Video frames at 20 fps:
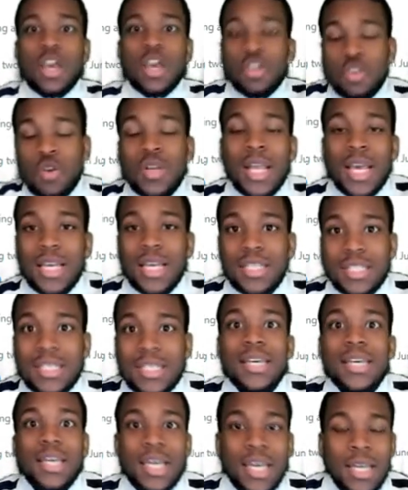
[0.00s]
You
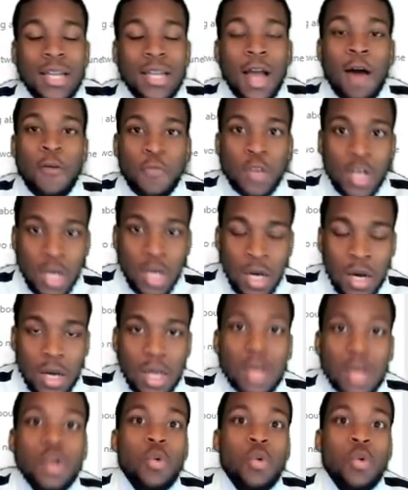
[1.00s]
getting off the hook.